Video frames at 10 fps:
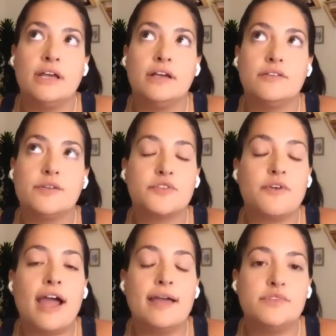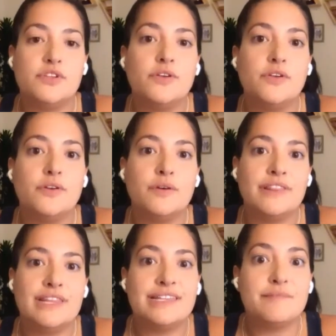subscribe to
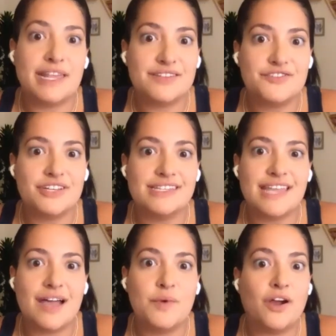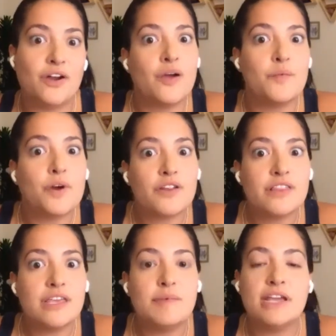these messages that we are not
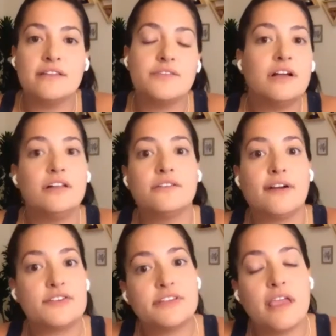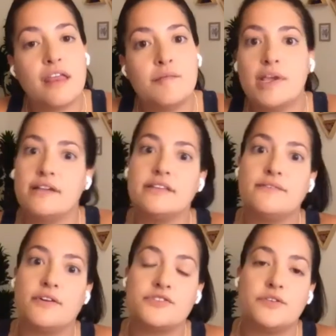worthy because of the color of our skin, because
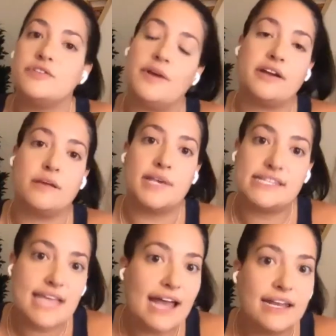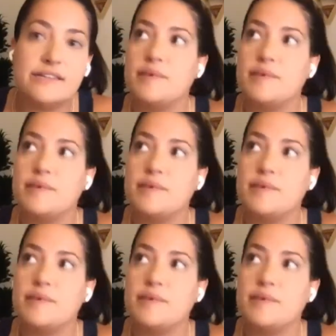of our socioeconomic status,